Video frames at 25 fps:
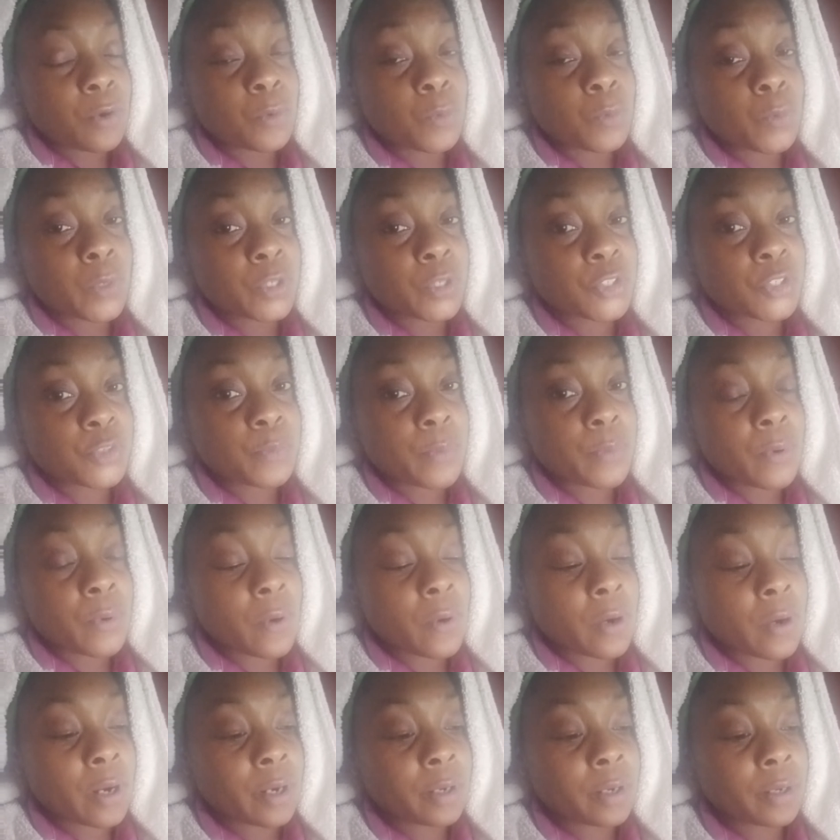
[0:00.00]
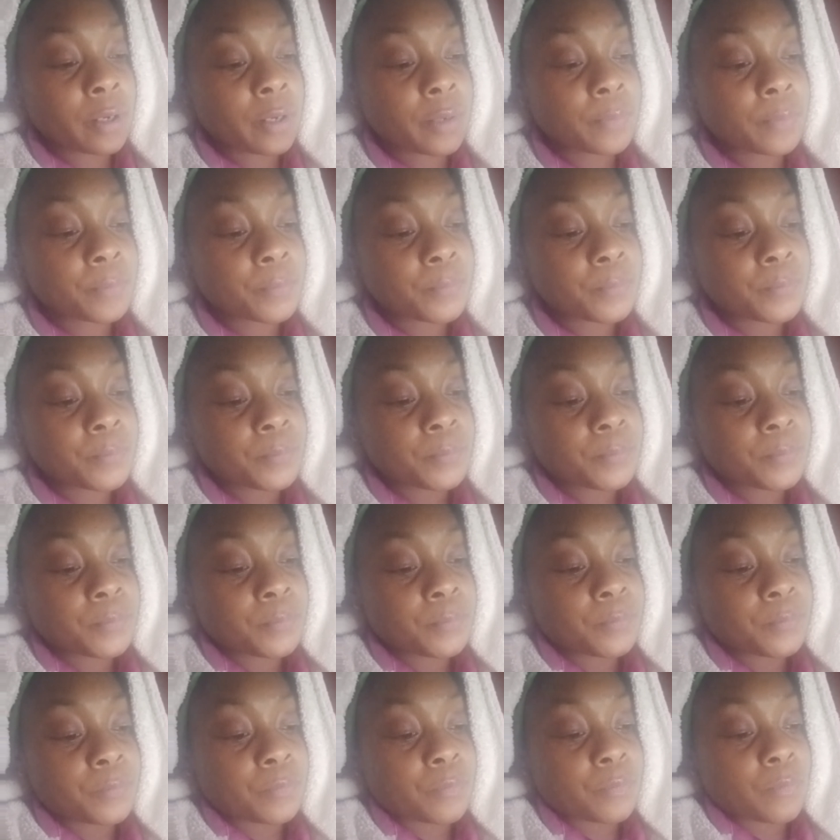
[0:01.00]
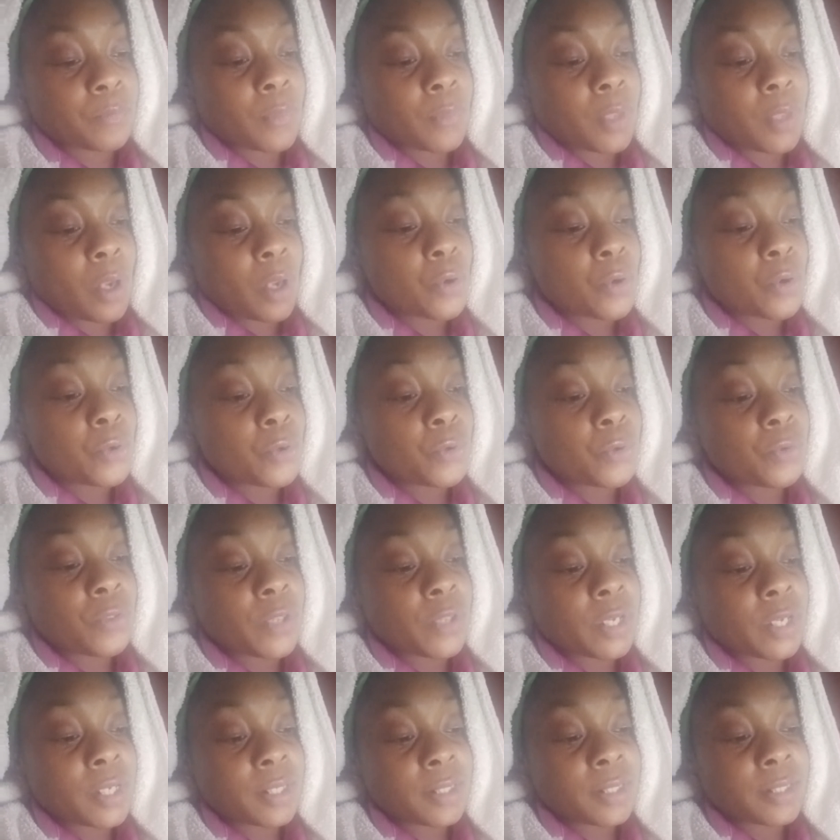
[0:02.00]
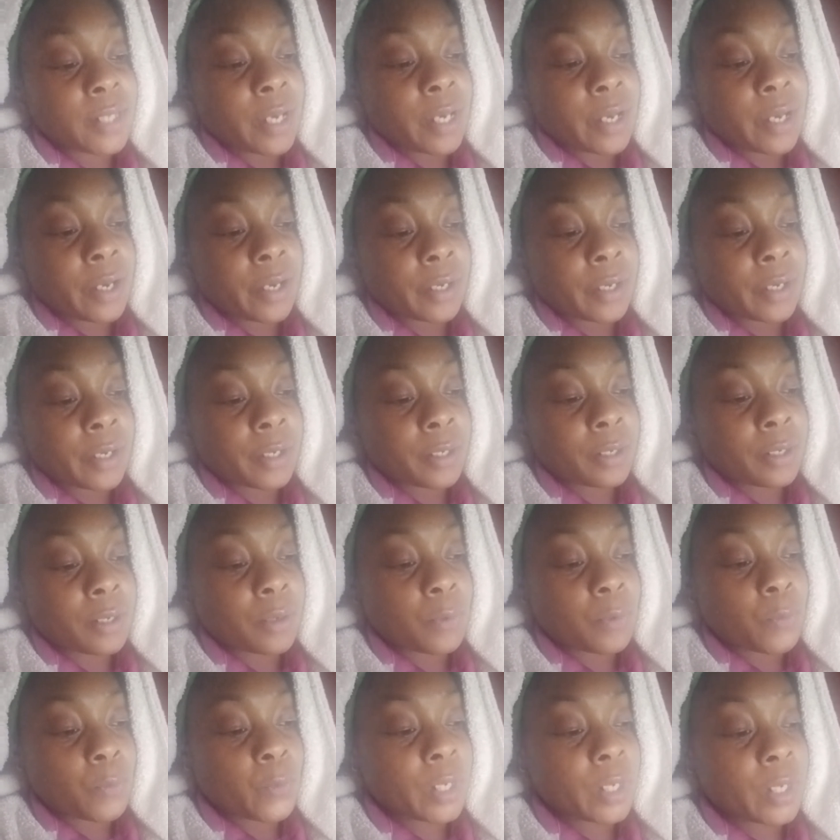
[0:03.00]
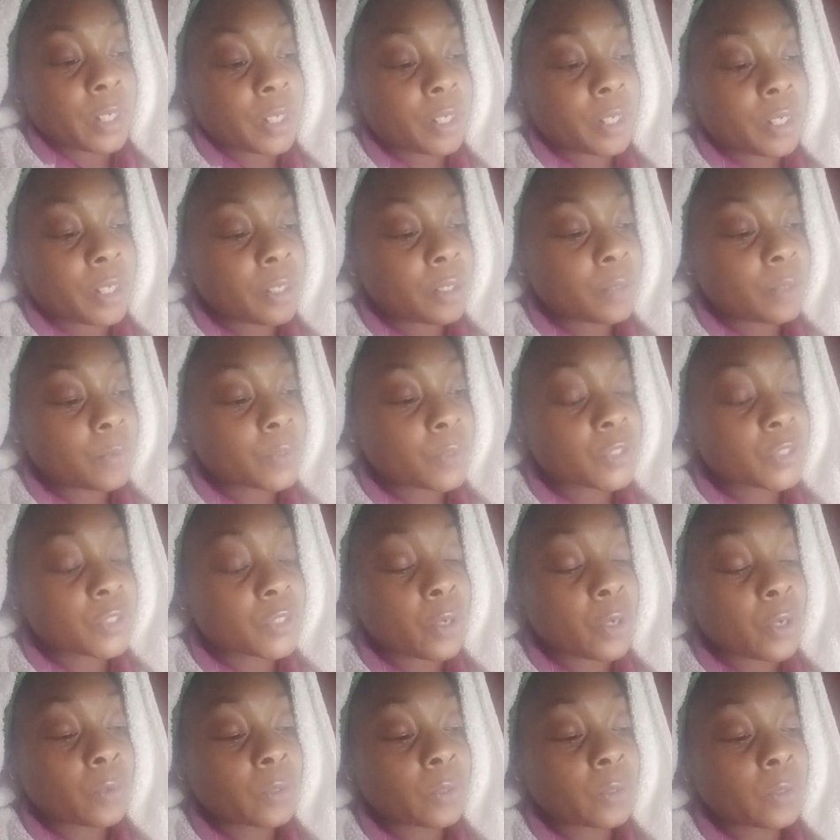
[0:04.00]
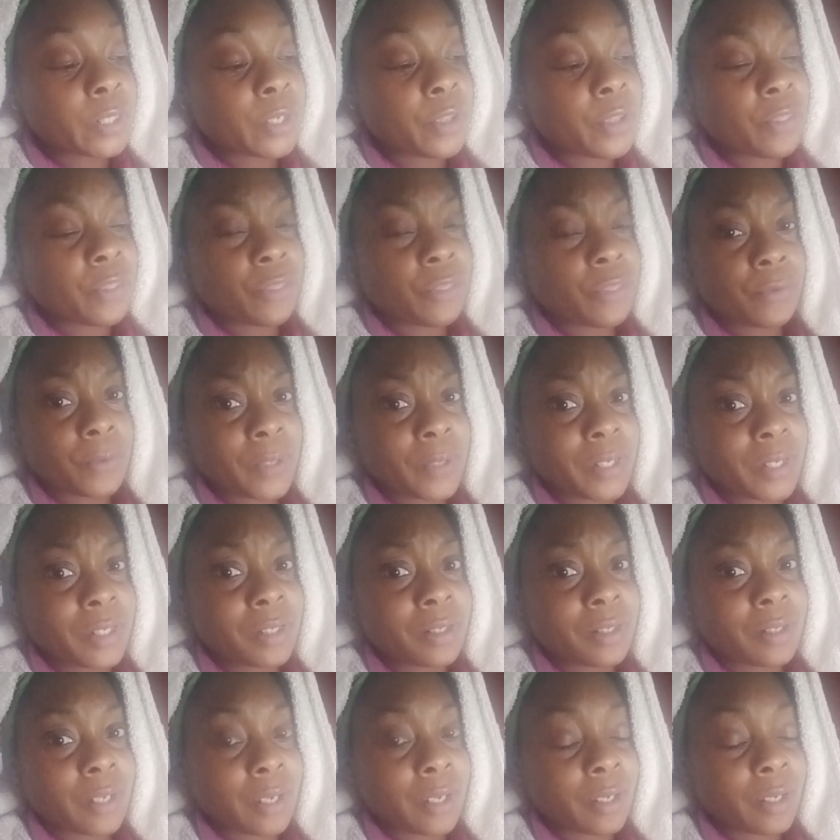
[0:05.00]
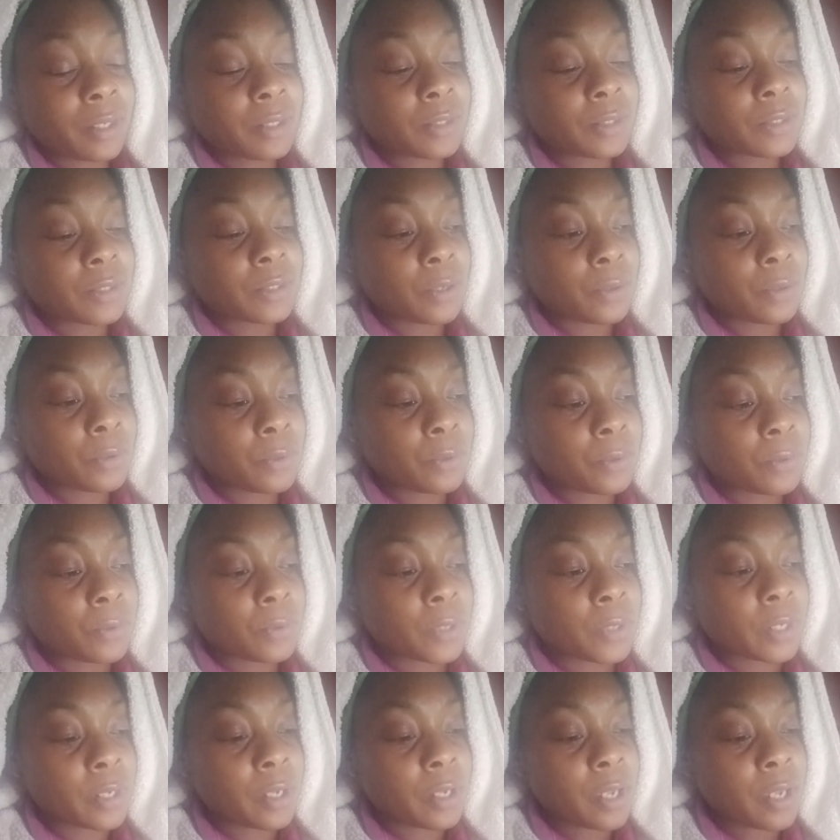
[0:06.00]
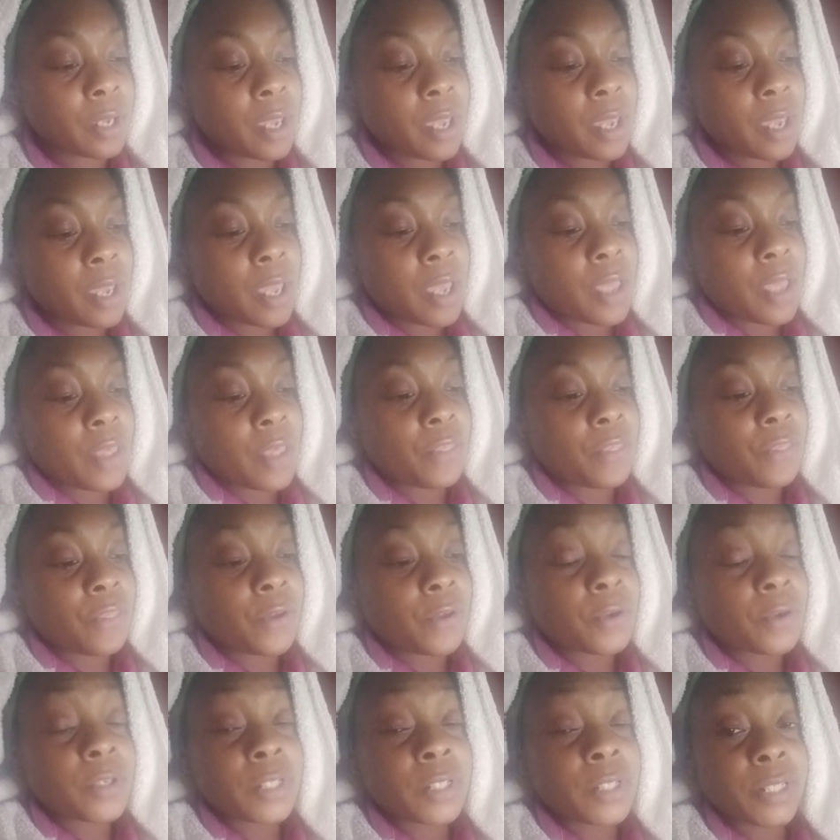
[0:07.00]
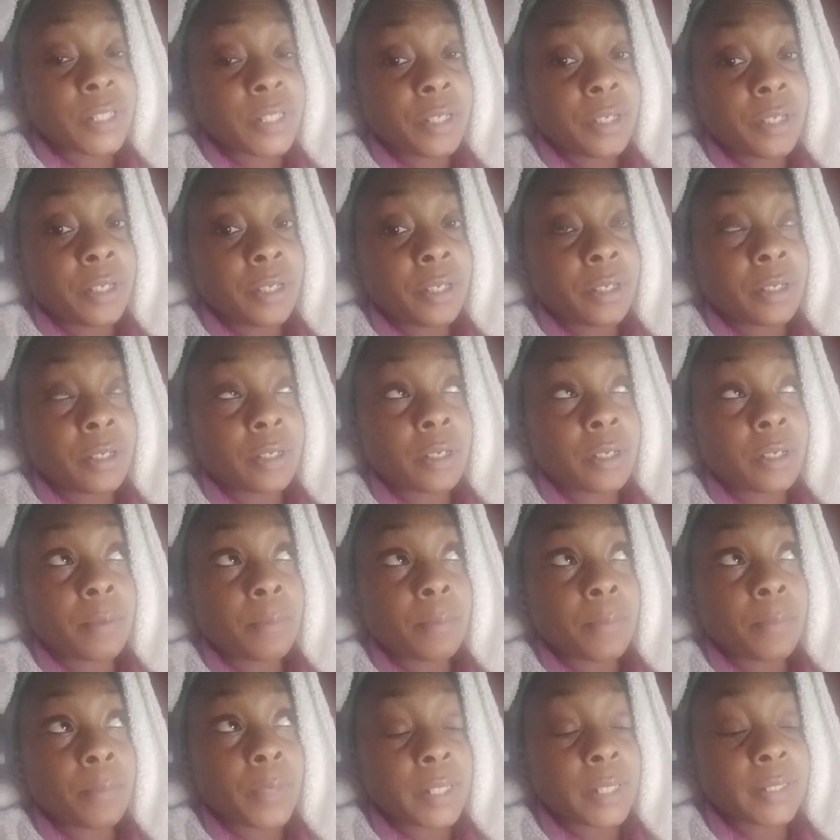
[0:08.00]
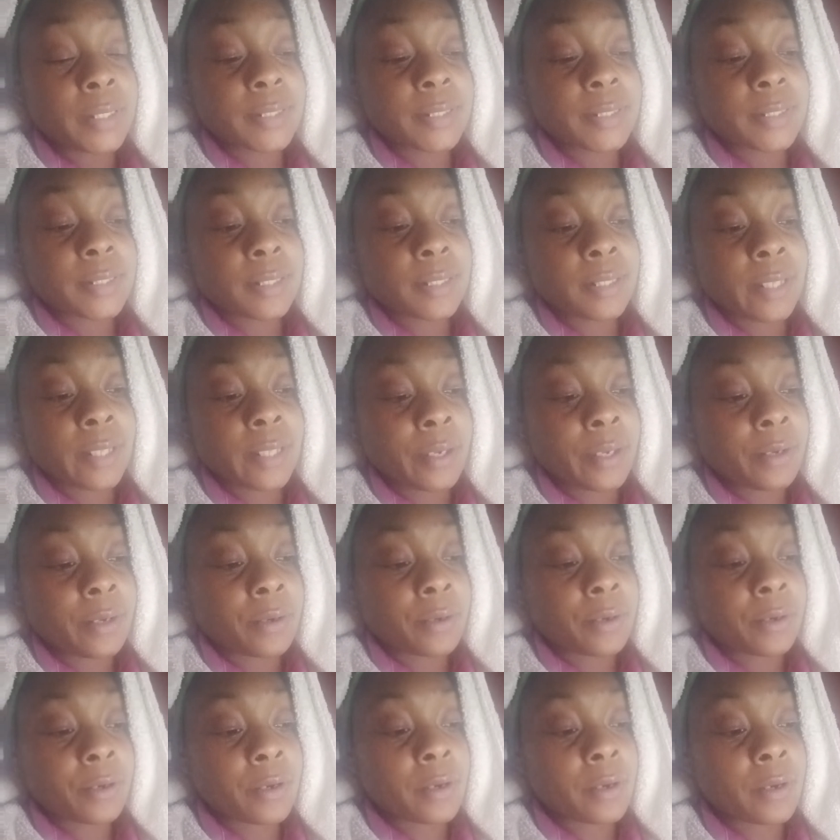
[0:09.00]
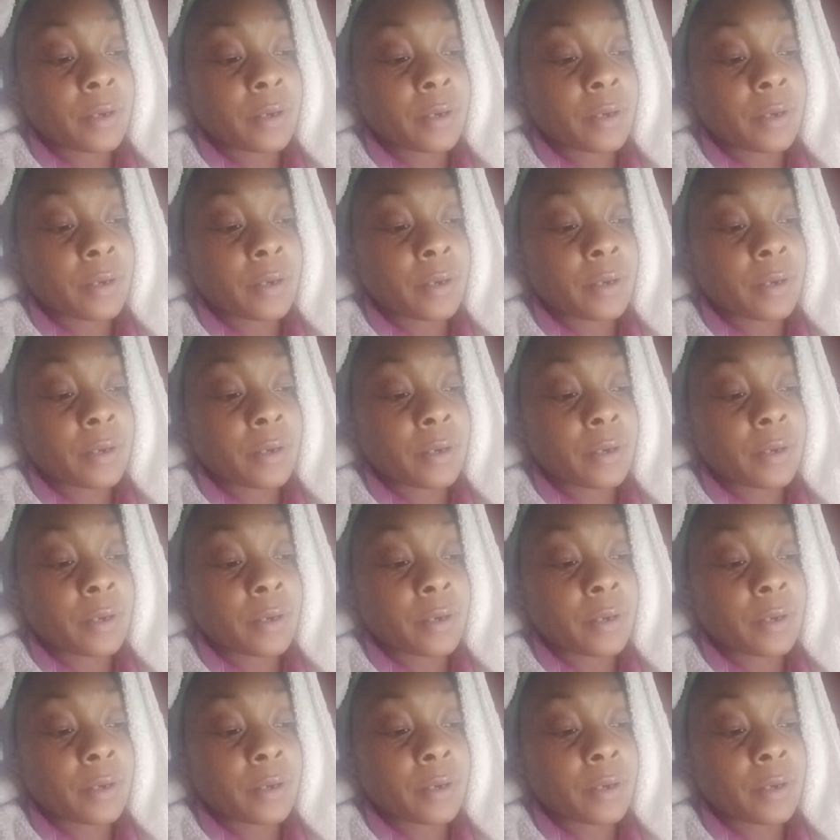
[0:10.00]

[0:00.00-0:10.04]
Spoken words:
was born, who then died when he was only 3 days old. 13 months later,